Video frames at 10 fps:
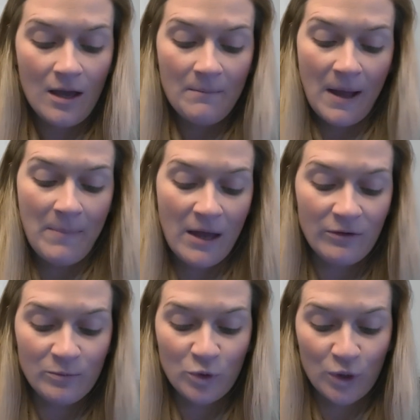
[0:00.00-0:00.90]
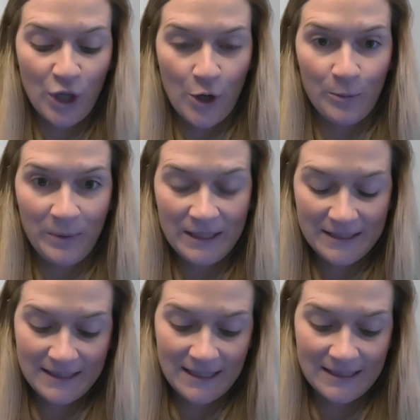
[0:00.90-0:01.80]
My bedroom door
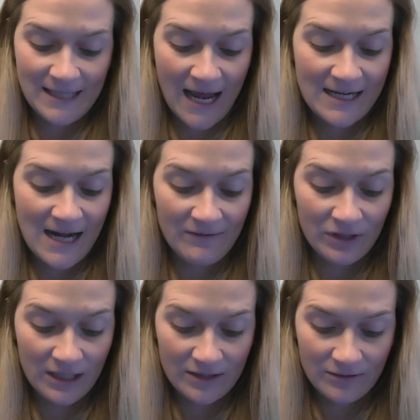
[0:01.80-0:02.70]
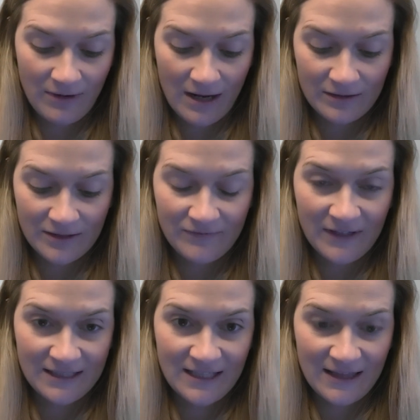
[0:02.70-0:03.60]
opens. Dad never gets around to
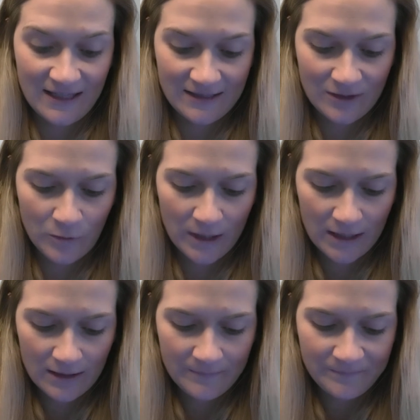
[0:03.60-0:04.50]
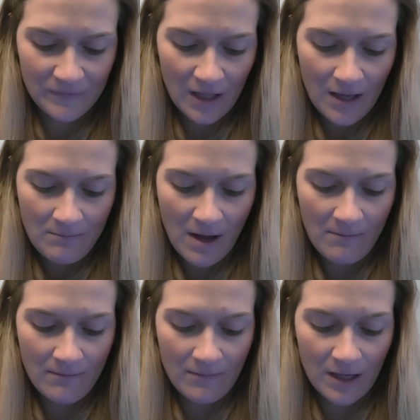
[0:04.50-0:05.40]
fixing that squeak.
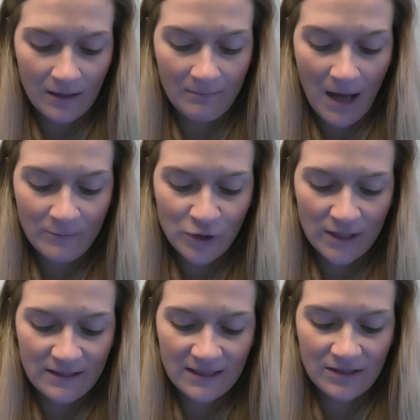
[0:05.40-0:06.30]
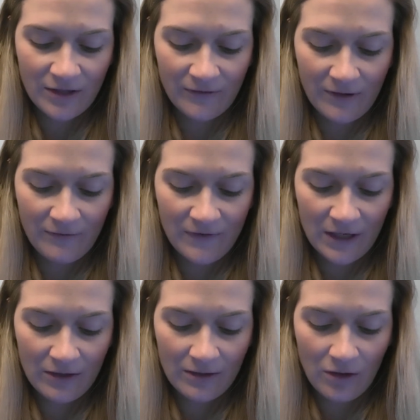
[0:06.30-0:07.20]
My mom traces a
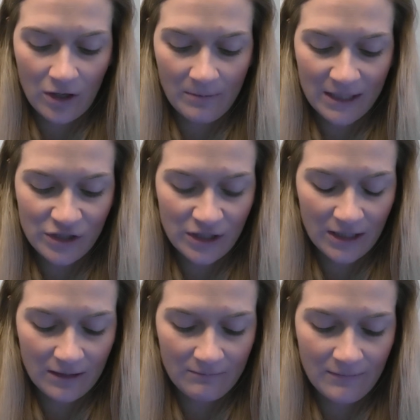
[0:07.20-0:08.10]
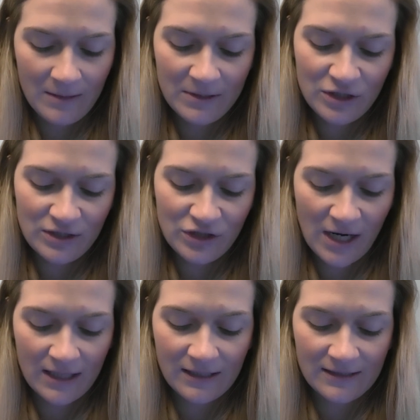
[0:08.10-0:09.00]
finger along my cheek. Maybe she's
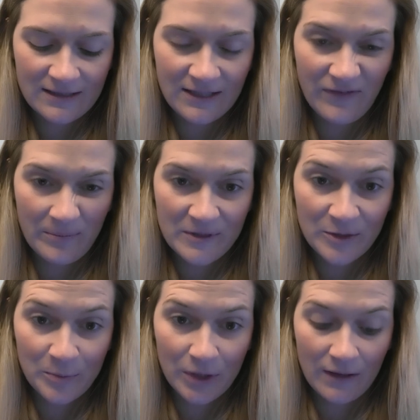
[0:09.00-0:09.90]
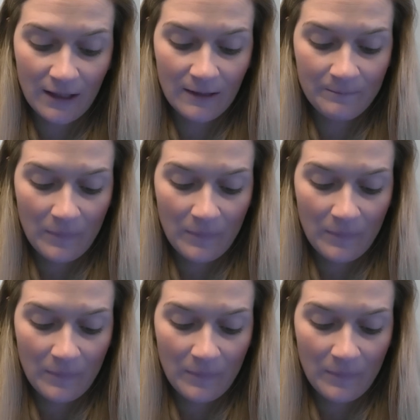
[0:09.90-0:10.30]
checking to see if I'm still breathing.